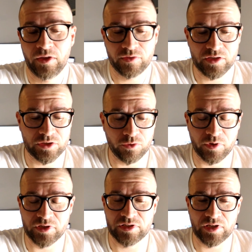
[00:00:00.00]
This
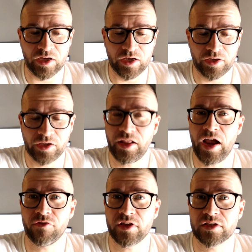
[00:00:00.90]
dude is
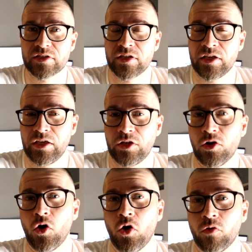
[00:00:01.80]
hilarious in
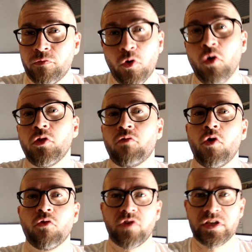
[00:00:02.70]
all for all the
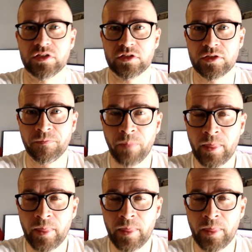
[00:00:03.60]
wrong reasons.